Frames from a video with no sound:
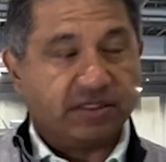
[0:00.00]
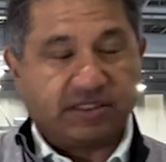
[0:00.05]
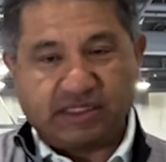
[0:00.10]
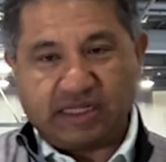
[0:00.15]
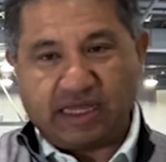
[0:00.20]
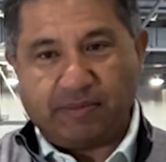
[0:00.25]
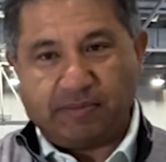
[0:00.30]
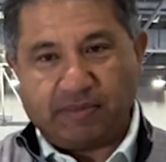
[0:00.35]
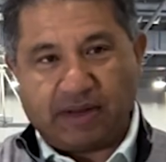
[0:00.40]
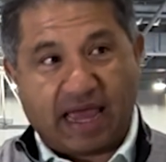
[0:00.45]
to the
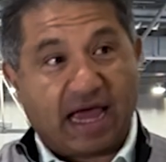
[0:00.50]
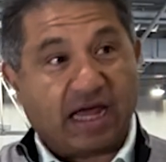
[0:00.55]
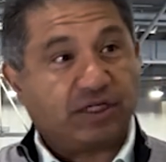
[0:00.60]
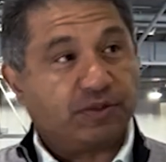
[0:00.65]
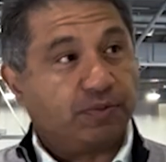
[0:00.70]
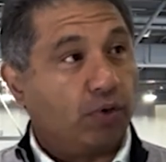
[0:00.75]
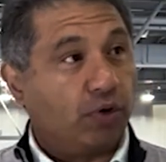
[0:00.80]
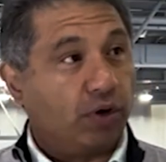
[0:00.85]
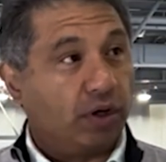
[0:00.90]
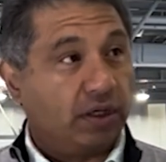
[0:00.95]
same
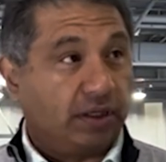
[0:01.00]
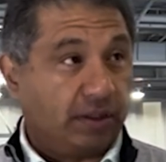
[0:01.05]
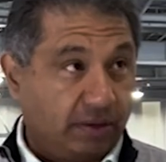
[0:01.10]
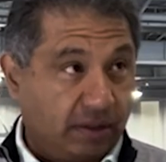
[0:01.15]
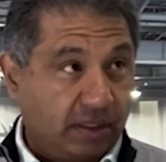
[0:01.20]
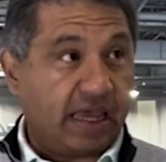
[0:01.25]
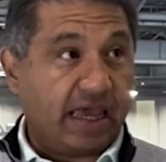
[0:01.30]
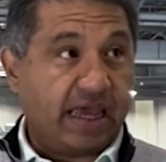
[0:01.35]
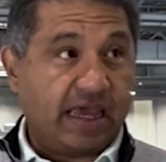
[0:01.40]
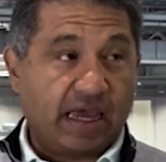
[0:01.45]
dashboard
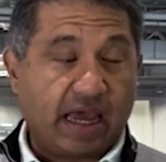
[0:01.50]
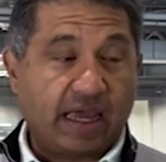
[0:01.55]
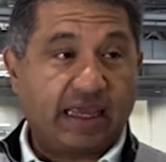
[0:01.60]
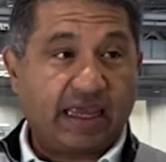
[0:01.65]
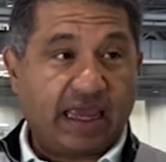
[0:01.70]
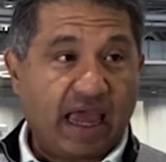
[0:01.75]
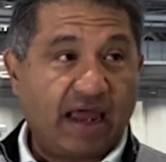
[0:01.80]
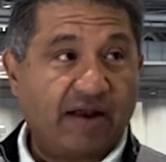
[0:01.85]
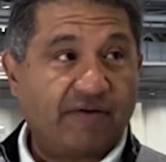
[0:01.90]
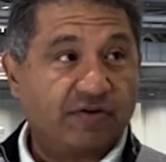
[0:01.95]
to AI
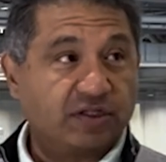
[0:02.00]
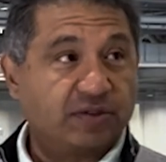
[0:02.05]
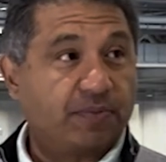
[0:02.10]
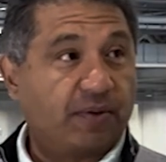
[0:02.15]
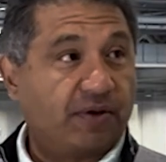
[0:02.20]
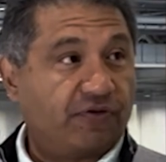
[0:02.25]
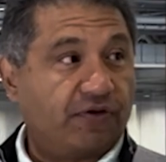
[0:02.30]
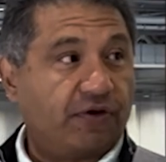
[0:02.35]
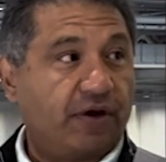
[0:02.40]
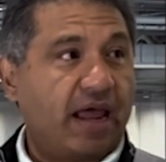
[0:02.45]
Canvas,
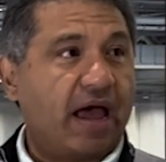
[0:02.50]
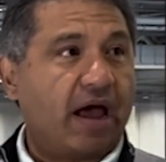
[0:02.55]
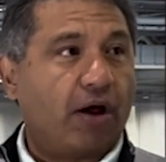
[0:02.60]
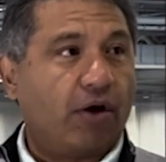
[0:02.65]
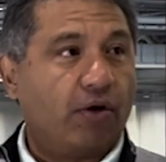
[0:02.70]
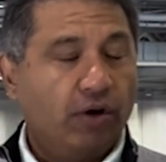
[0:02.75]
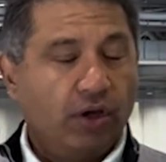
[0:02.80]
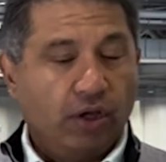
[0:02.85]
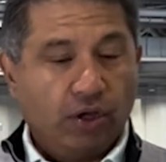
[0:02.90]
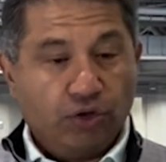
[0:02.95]
but for
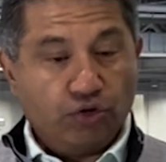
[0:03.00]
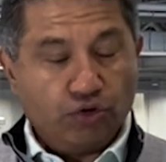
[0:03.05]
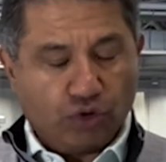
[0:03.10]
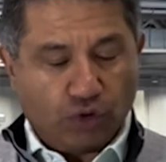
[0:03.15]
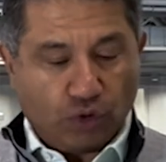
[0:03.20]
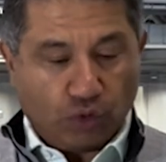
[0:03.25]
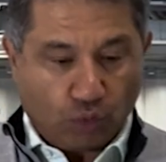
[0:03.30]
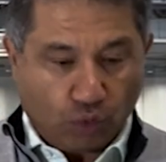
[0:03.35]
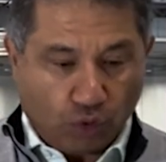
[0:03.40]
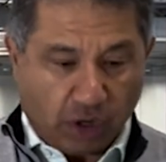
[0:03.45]
now, you
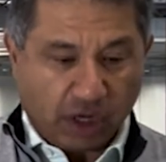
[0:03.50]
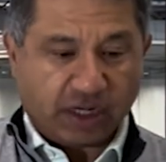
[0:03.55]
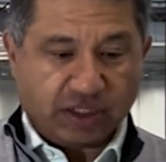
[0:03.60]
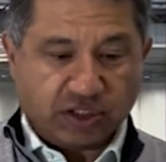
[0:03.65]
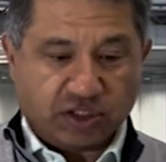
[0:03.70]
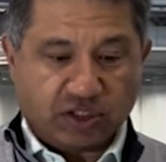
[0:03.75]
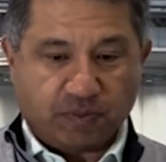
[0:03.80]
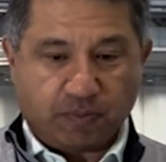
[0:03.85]
can work in